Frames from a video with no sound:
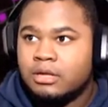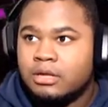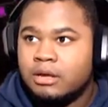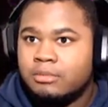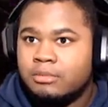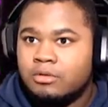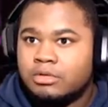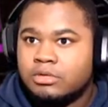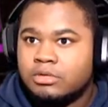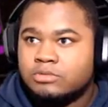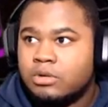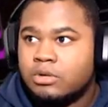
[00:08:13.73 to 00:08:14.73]
I'm gonna go
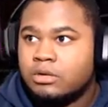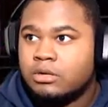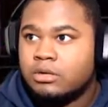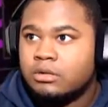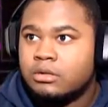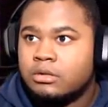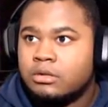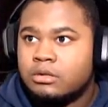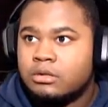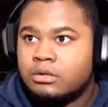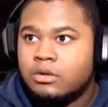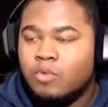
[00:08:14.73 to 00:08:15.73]
this way.
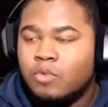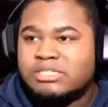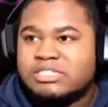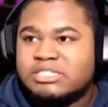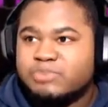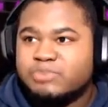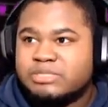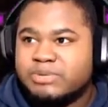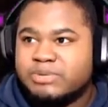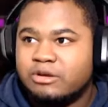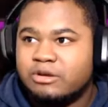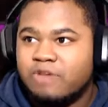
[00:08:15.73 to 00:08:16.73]
Watch this bitch
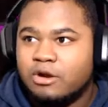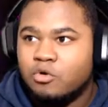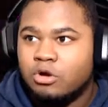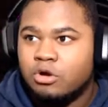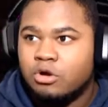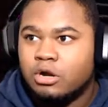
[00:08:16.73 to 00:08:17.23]
being around the corner.